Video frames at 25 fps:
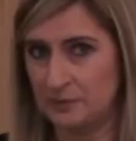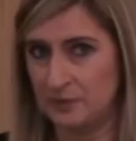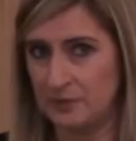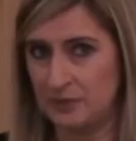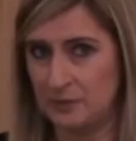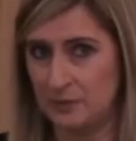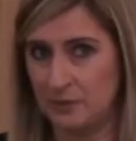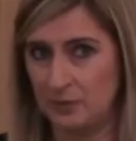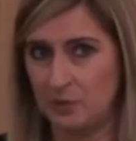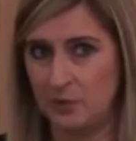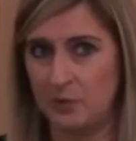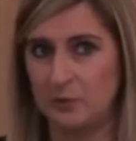
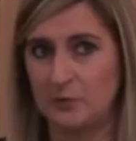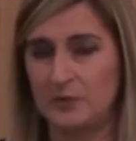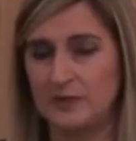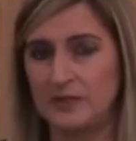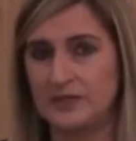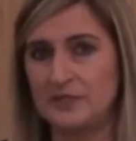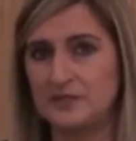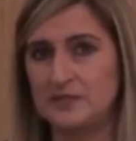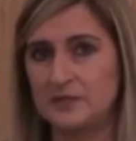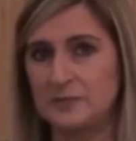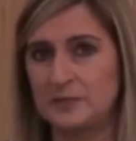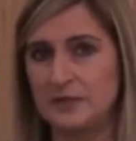people coming
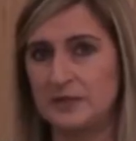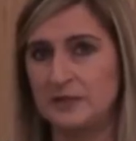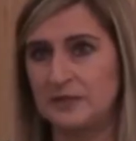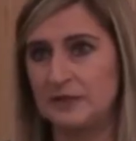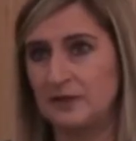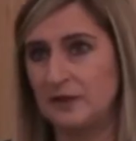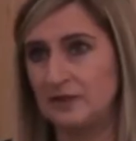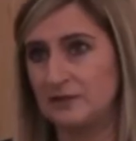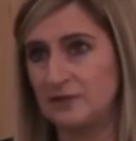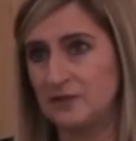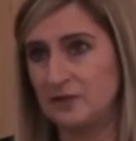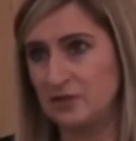in to me,
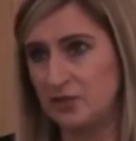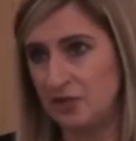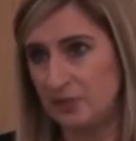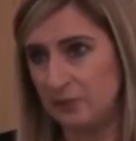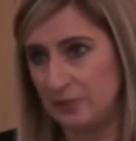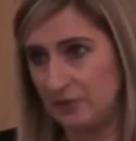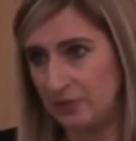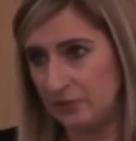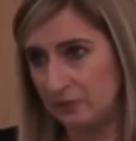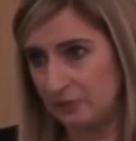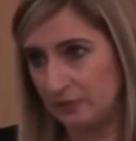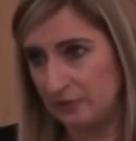they'd have a
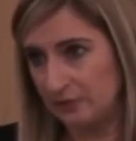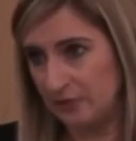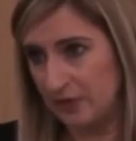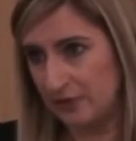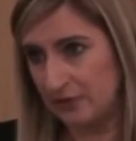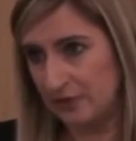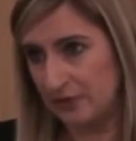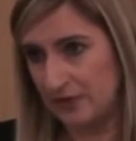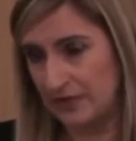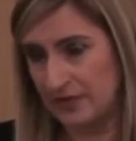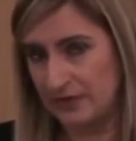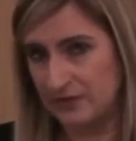GP
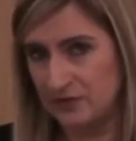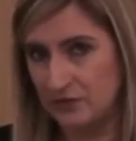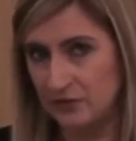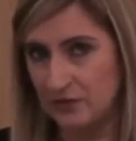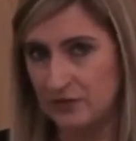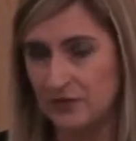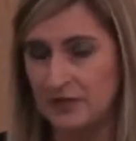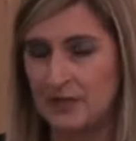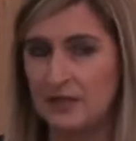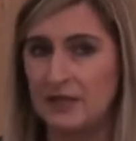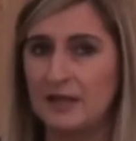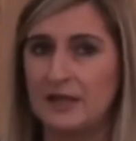referral
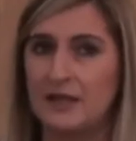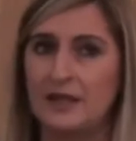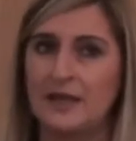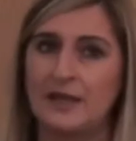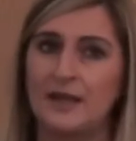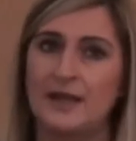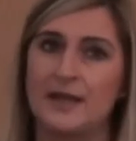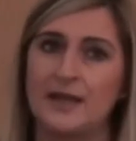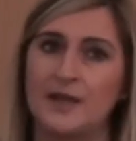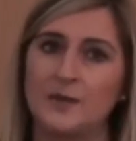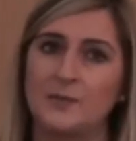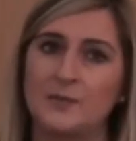letter,
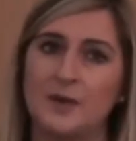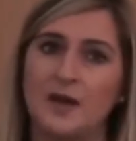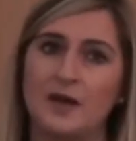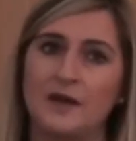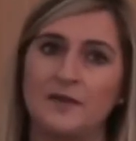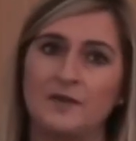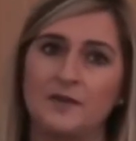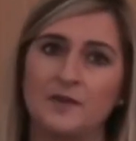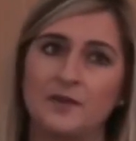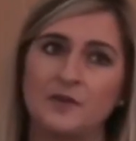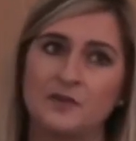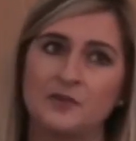
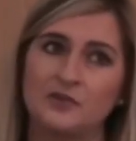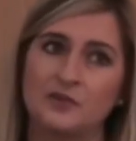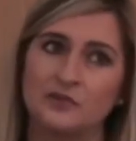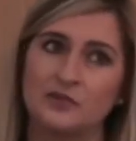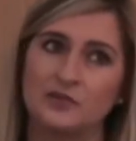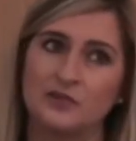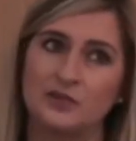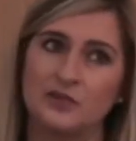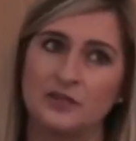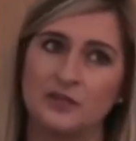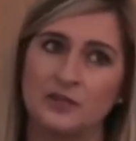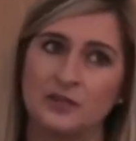and they'd
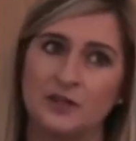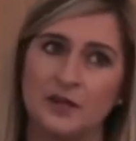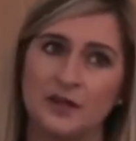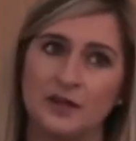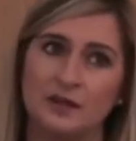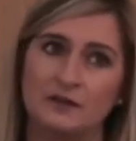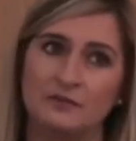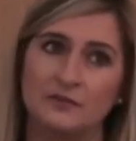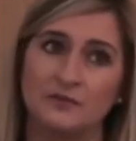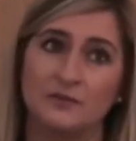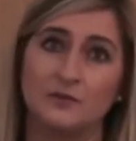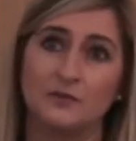usually
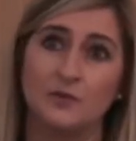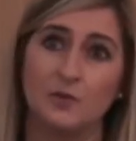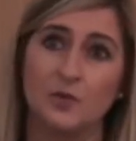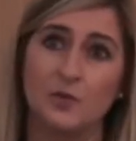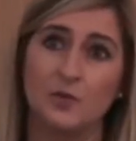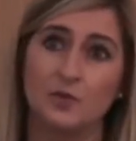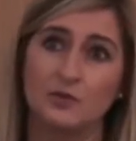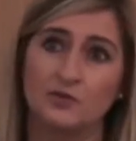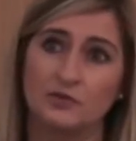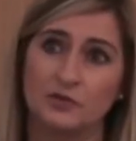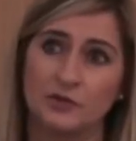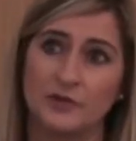have
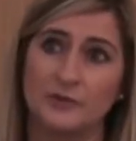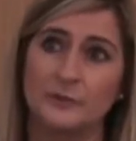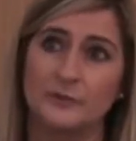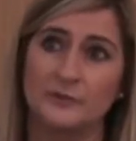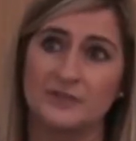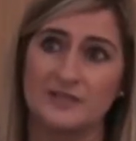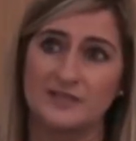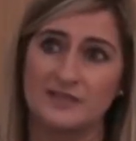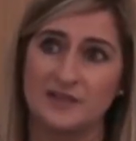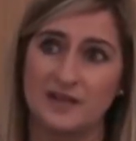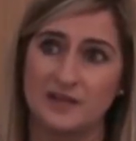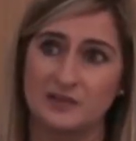4
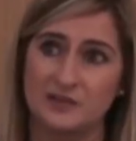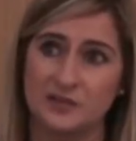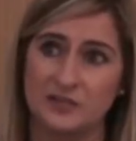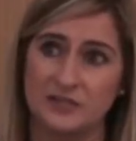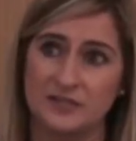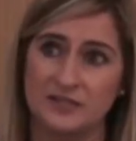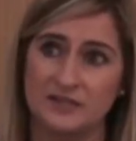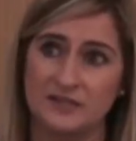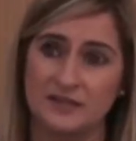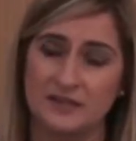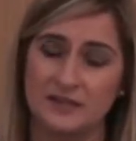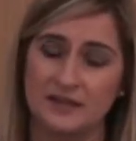treatment
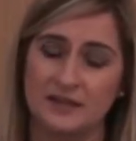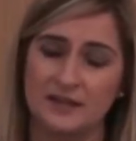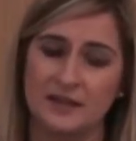sessions.